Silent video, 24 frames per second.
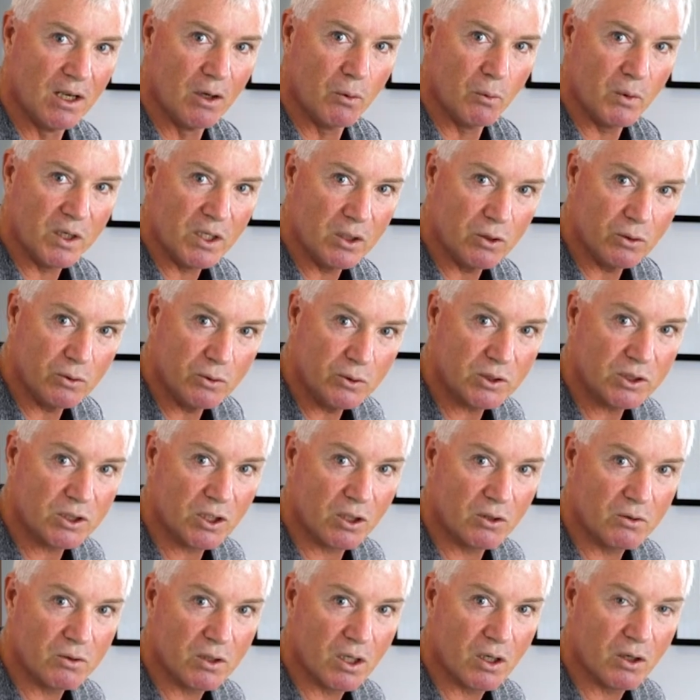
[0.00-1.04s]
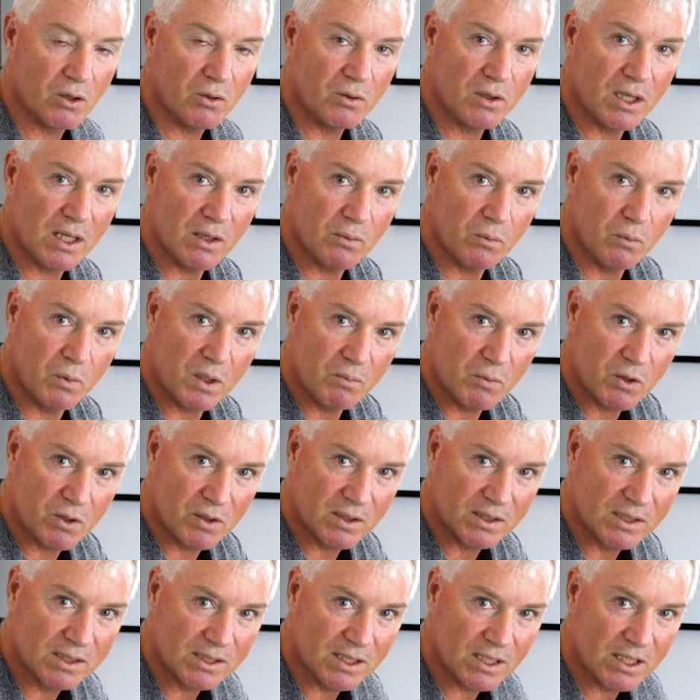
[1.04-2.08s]
We also know that when we're
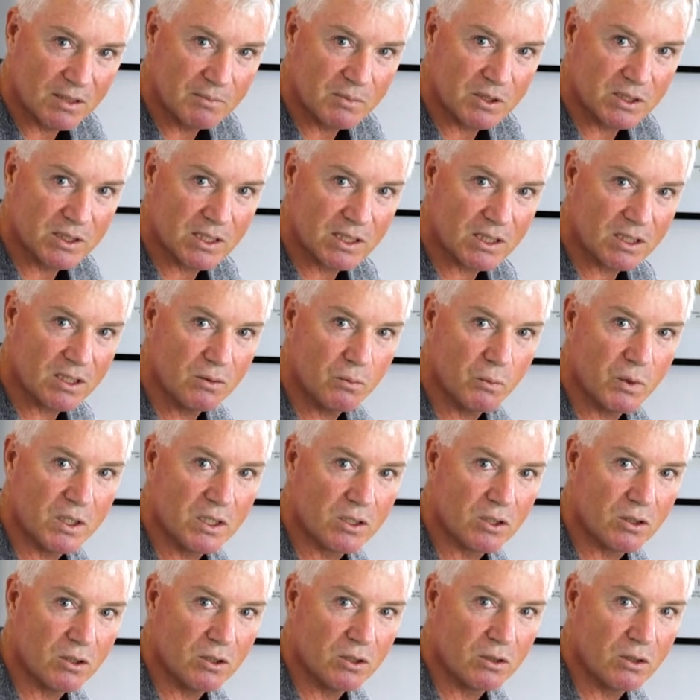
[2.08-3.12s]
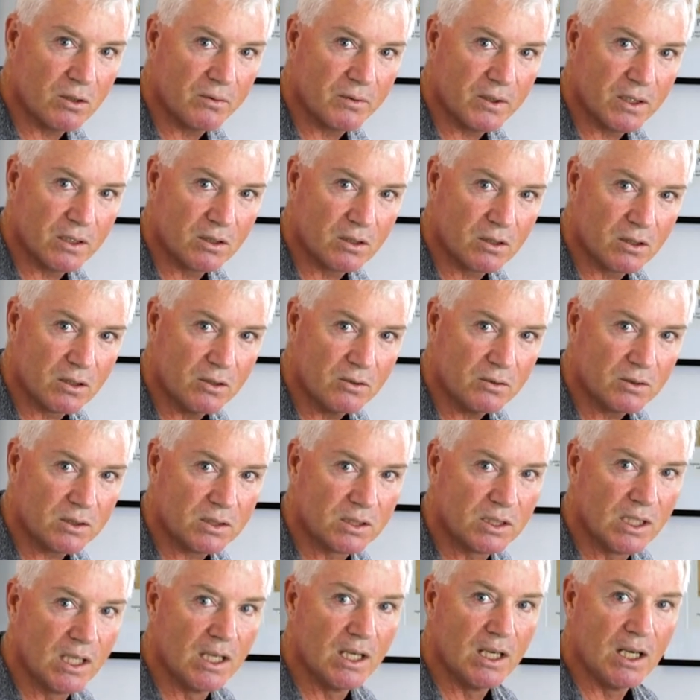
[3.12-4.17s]
in sitting position, we turn off our
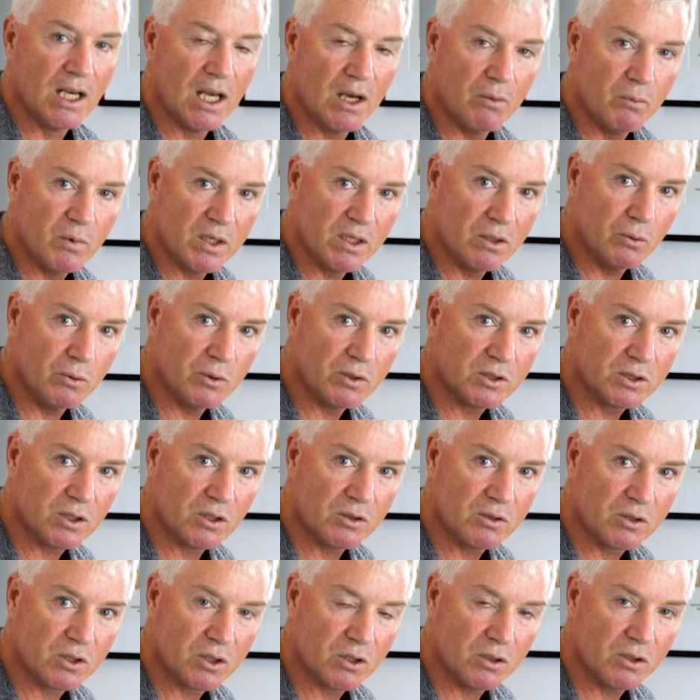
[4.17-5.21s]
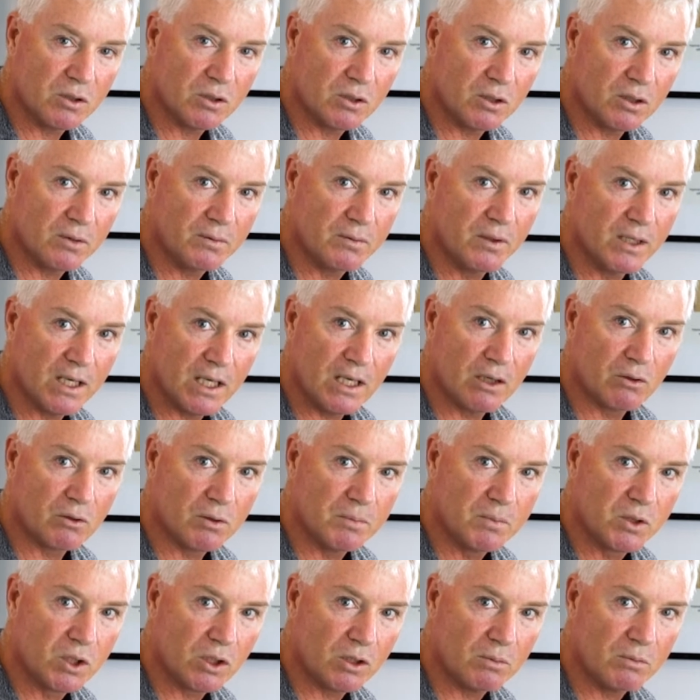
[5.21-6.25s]
glutes and we also turn off our
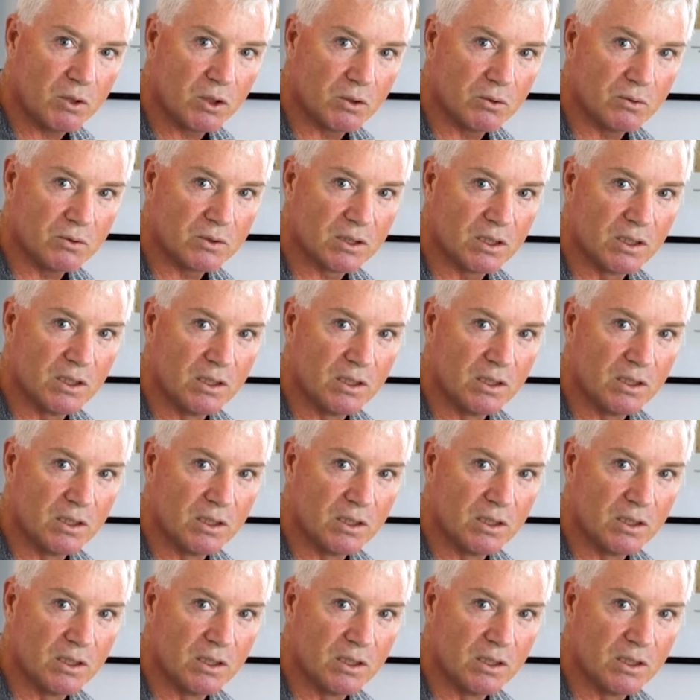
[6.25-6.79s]
abdominals.